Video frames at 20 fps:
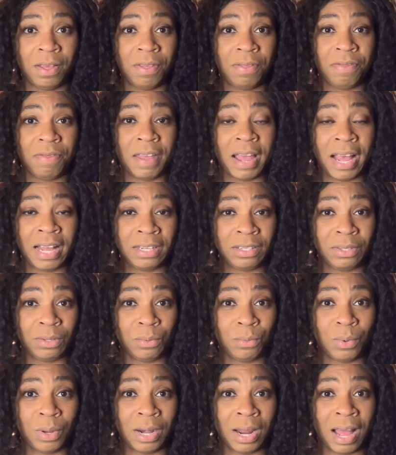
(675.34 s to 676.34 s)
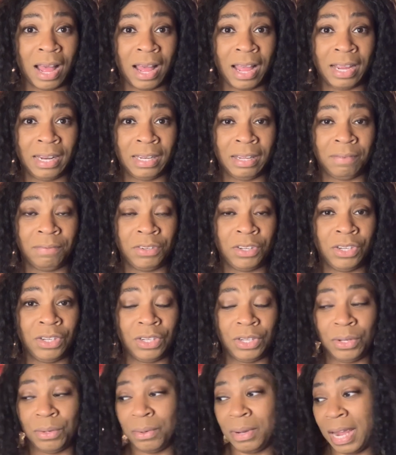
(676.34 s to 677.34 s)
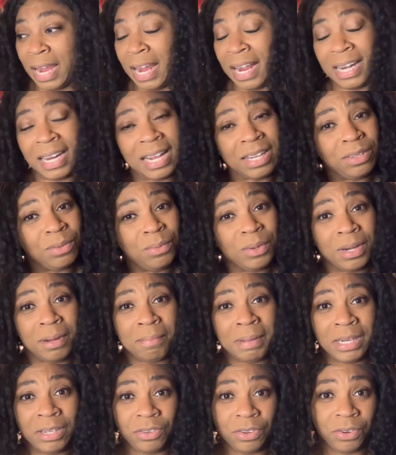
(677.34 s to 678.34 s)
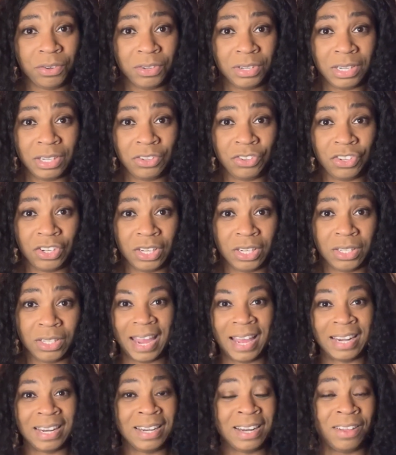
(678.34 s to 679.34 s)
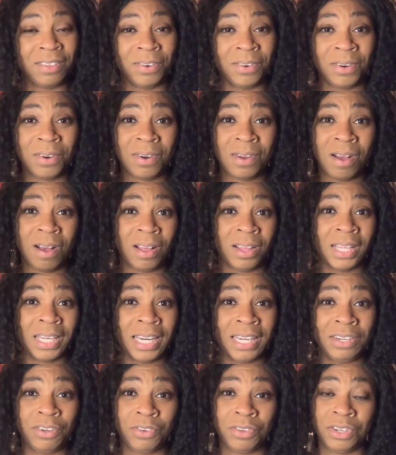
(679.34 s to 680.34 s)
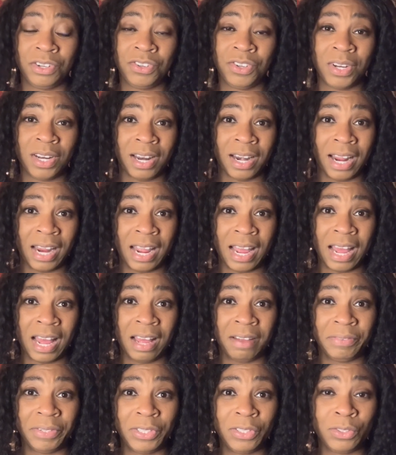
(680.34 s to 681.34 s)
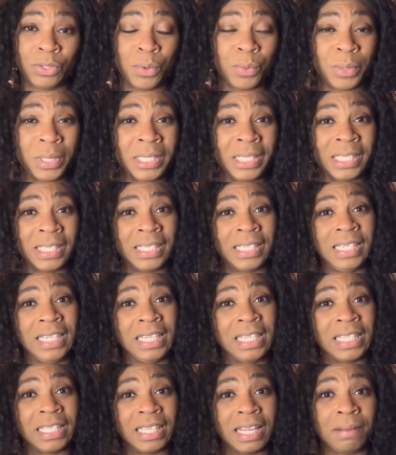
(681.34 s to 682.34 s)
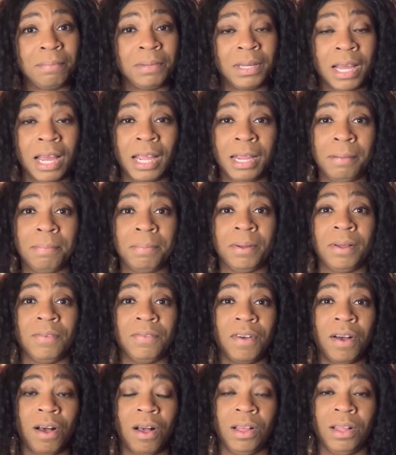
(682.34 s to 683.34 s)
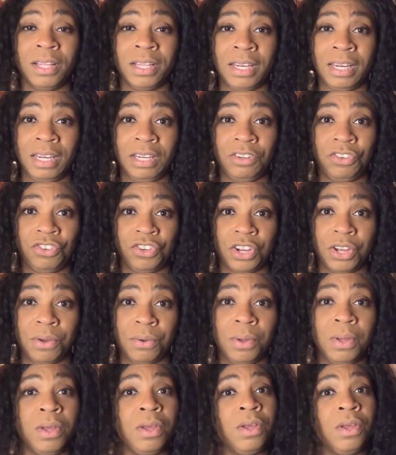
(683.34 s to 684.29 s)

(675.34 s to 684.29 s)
That's what I love to do, and that's one of my traditions. And another holiday tradition that I have is going to see some type of holiday show.